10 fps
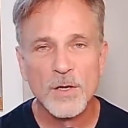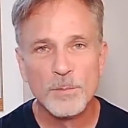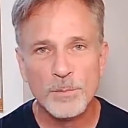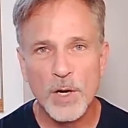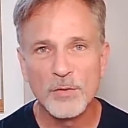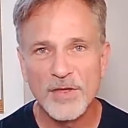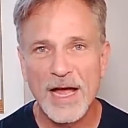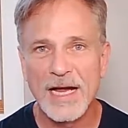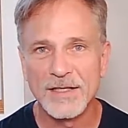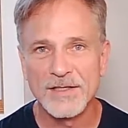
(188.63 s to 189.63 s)
Both
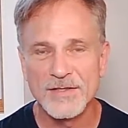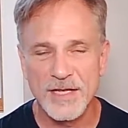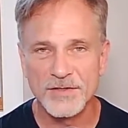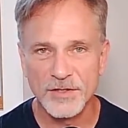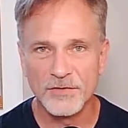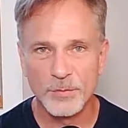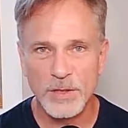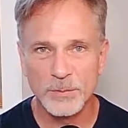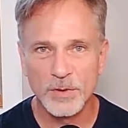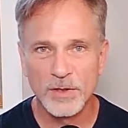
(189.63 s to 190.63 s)
highly sensitive
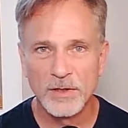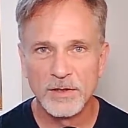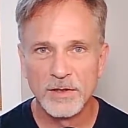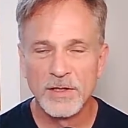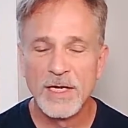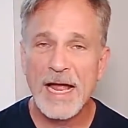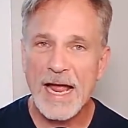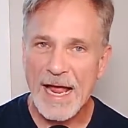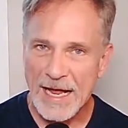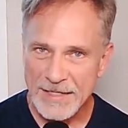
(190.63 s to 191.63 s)
people
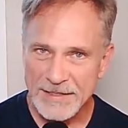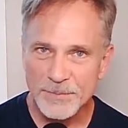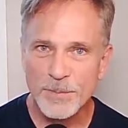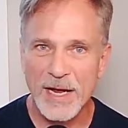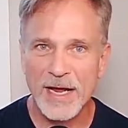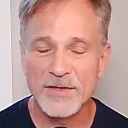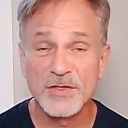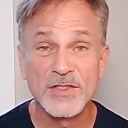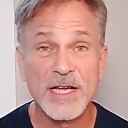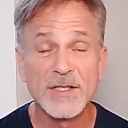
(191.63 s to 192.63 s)
and
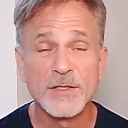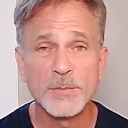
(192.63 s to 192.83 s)
empaths tend